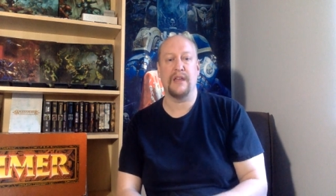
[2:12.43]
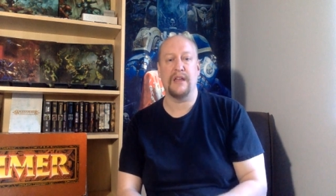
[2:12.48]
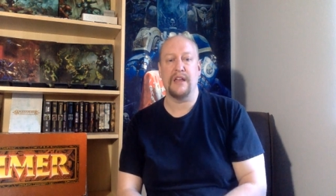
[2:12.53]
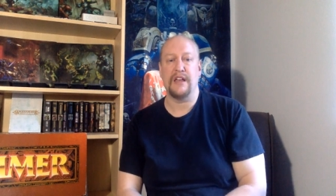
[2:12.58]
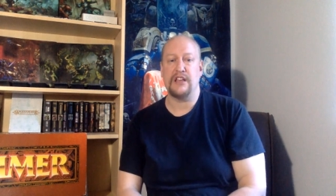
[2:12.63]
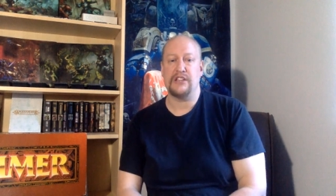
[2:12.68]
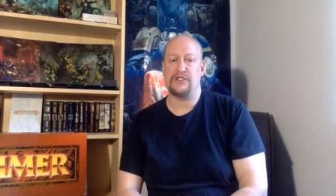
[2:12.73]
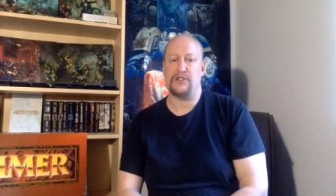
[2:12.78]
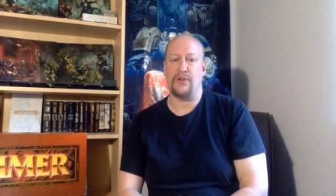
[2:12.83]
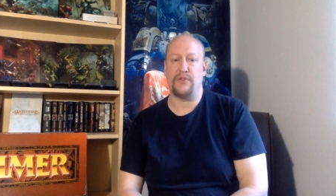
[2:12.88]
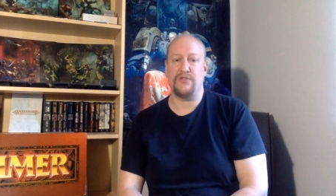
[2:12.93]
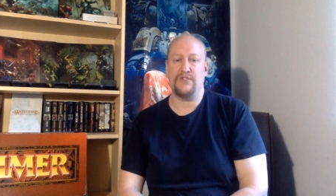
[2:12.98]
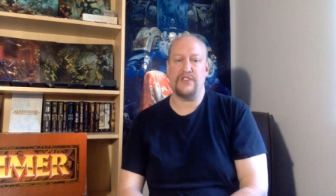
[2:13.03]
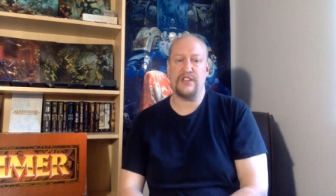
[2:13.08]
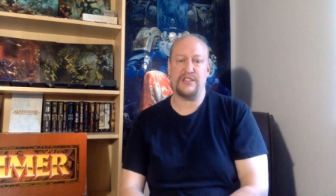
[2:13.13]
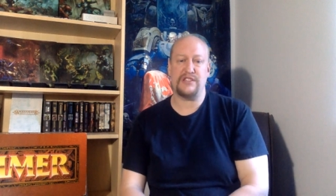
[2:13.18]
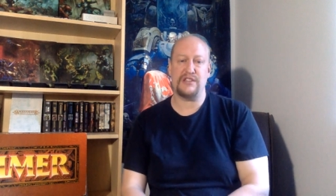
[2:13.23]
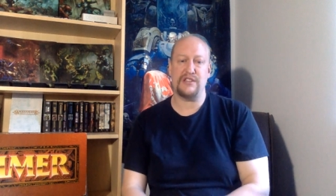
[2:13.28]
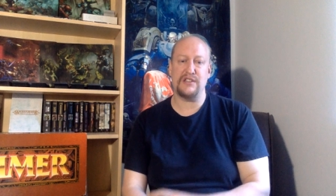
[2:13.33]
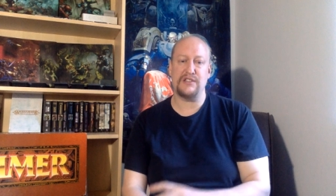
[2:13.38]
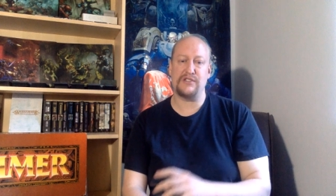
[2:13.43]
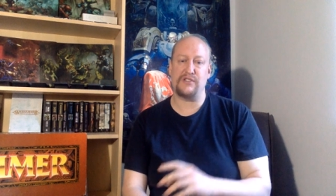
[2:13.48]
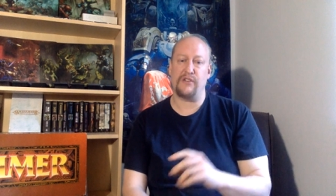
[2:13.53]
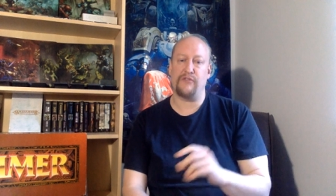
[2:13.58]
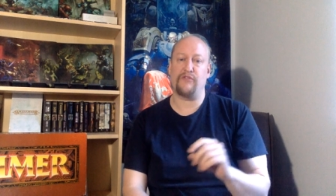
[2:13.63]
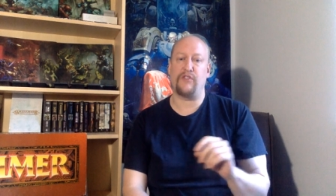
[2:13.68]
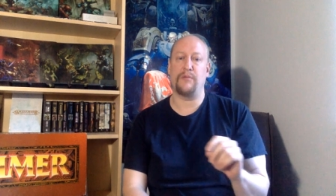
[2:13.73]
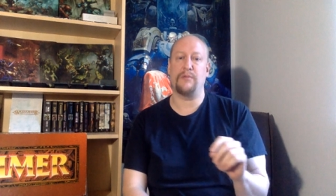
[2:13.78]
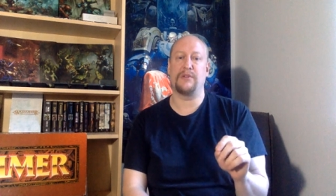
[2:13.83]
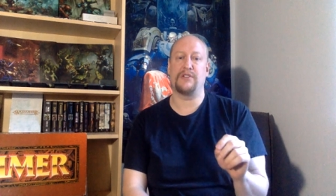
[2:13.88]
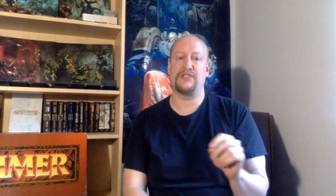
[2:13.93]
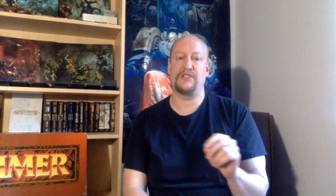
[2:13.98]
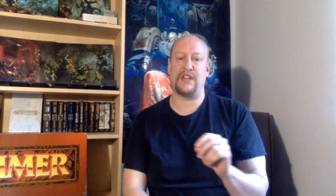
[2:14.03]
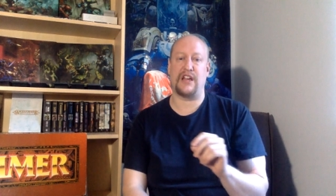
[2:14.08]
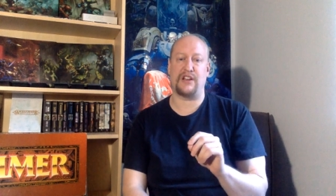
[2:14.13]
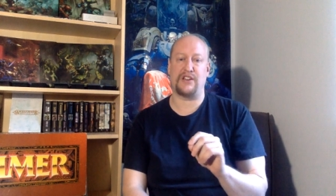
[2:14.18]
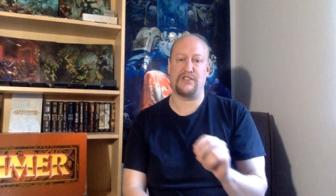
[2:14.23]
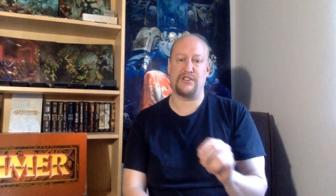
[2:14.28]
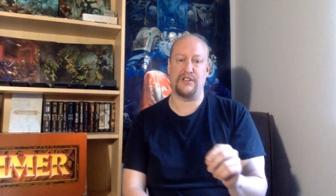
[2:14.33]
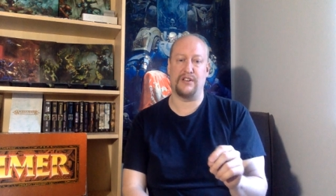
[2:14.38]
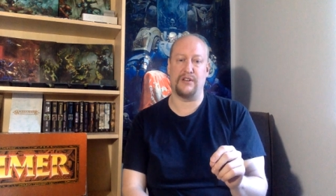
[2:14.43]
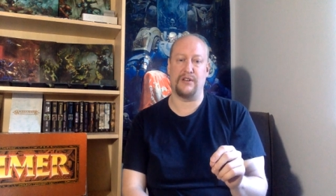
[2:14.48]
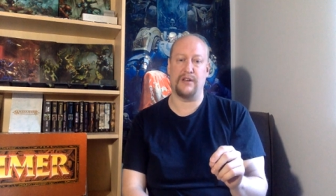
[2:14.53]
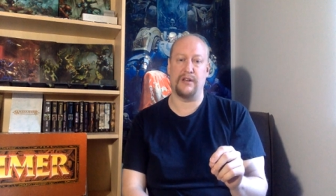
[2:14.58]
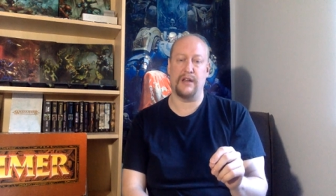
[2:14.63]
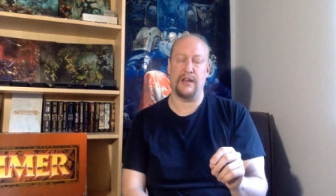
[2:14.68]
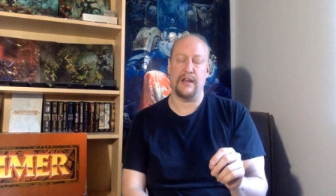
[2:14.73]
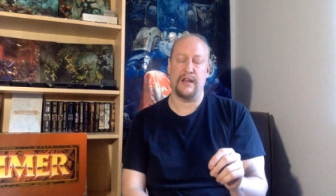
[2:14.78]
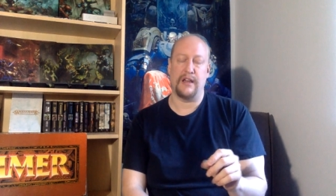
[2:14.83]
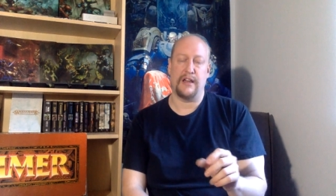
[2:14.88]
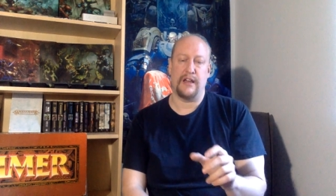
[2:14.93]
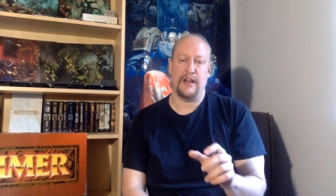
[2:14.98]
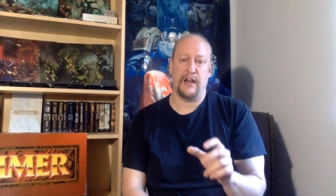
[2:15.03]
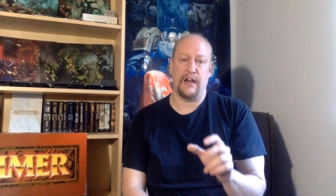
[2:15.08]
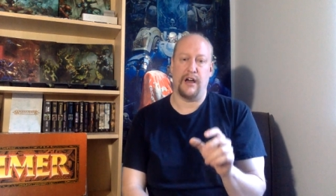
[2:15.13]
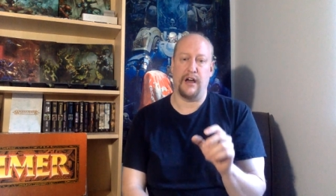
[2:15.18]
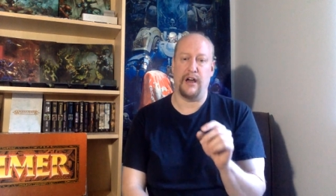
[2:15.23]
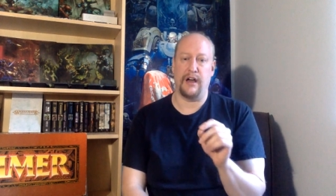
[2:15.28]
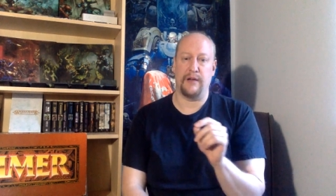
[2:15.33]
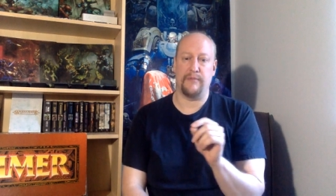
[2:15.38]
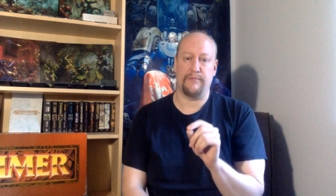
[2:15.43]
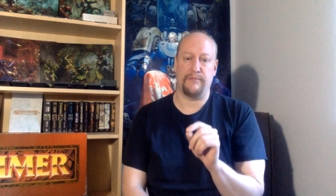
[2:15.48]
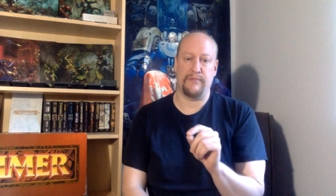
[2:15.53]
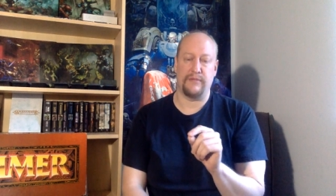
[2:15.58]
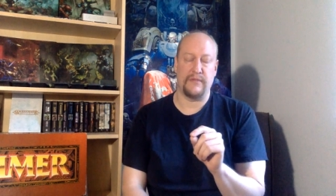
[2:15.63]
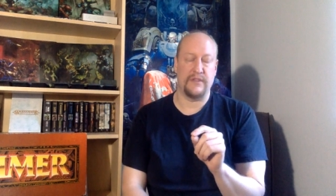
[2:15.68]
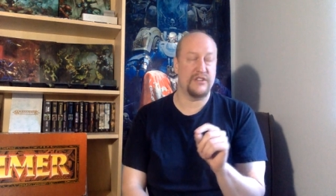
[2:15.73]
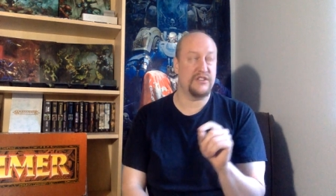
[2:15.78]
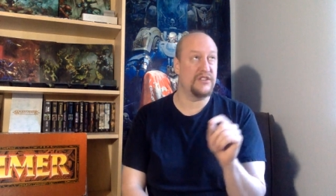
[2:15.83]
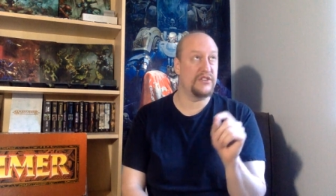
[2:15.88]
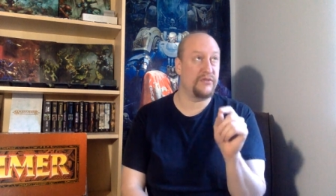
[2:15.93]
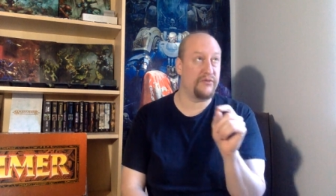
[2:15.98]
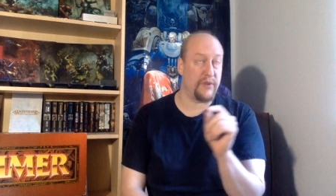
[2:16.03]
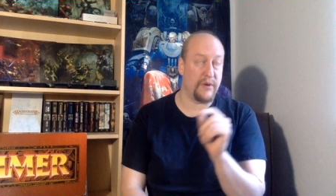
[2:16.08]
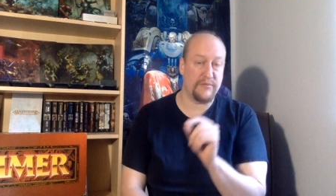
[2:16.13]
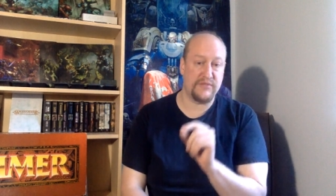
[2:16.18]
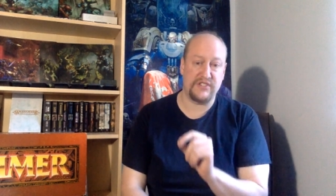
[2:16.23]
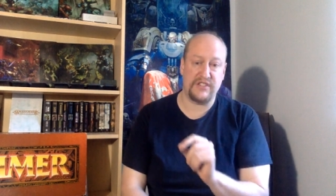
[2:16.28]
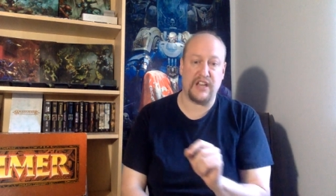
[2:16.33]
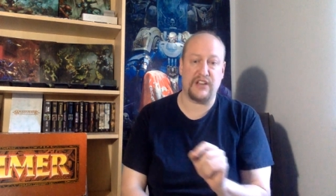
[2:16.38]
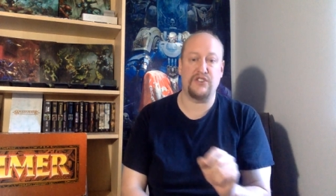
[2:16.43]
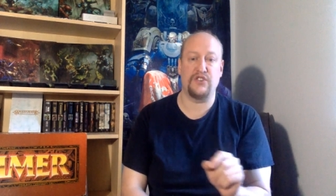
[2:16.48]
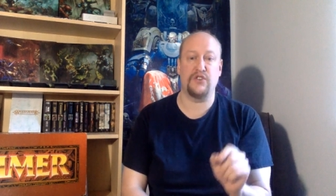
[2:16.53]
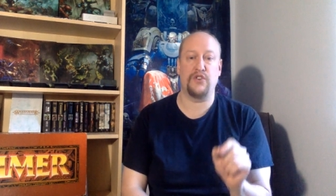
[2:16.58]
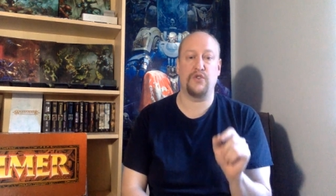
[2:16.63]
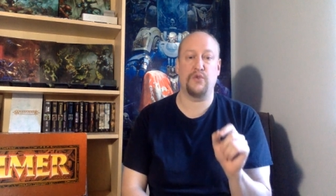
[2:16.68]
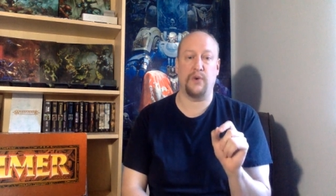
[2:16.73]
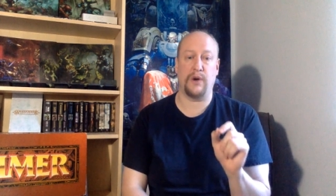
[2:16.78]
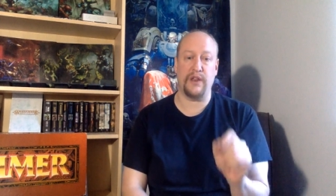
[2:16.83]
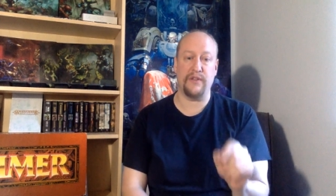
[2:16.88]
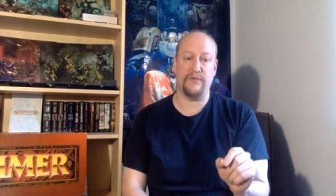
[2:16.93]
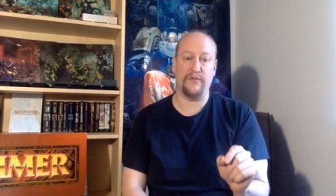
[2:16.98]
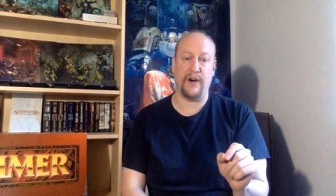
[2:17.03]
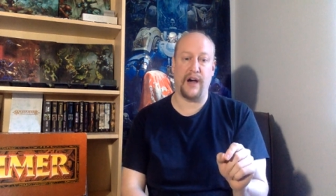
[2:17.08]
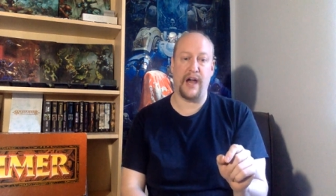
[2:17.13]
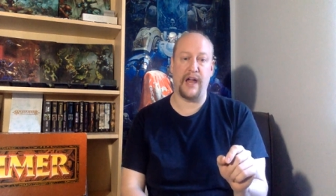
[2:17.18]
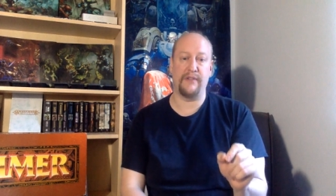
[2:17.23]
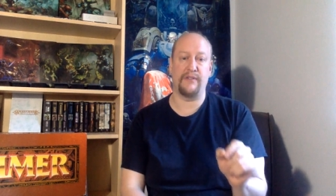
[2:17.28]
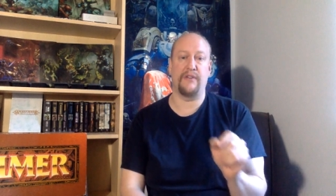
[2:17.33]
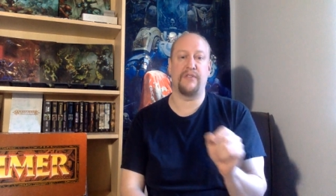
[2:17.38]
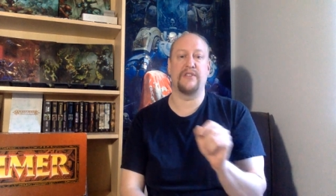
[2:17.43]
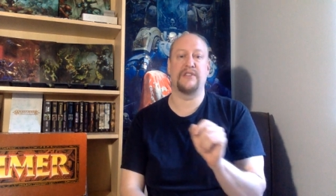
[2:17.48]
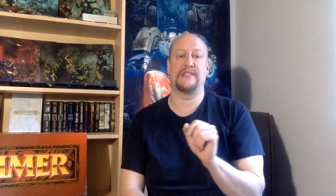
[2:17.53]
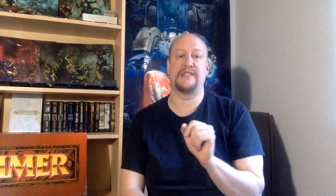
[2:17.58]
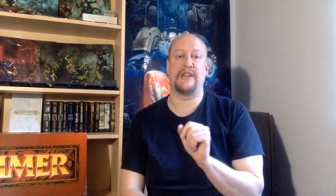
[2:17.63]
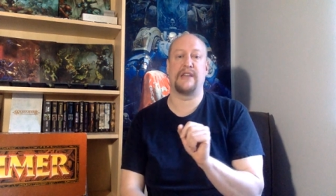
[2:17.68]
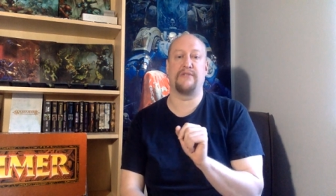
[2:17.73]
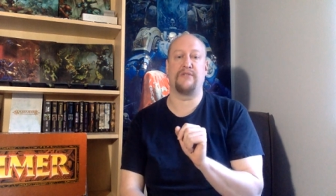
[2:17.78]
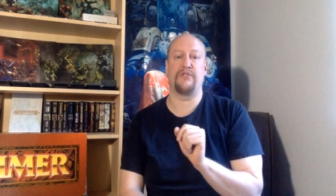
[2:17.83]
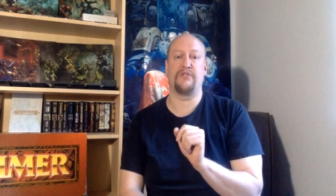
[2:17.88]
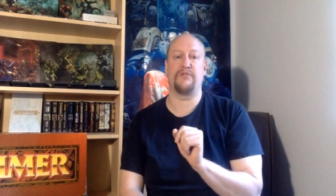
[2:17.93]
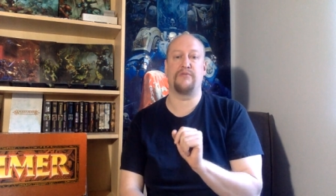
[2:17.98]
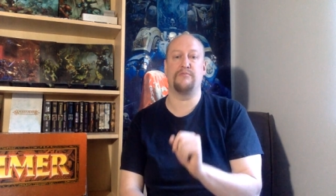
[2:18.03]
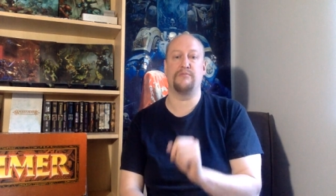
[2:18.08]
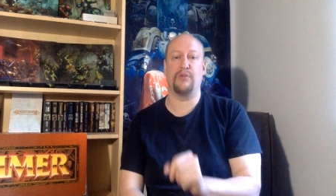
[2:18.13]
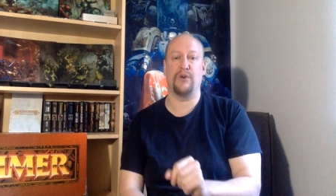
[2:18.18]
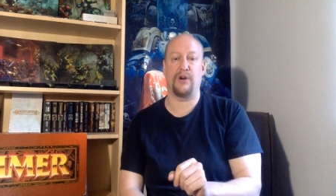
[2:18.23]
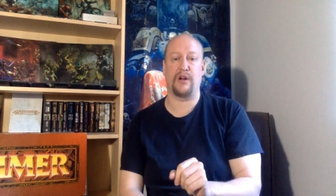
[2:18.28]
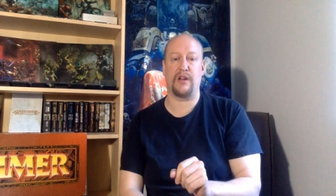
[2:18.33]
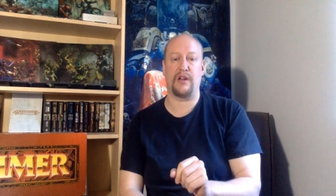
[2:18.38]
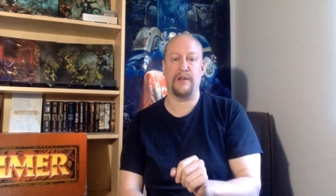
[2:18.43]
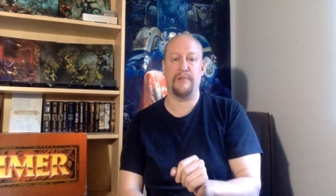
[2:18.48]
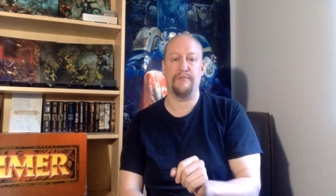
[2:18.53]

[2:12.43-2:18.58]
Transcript: So this is from a section, uh, this is from section 25 of the seventh book.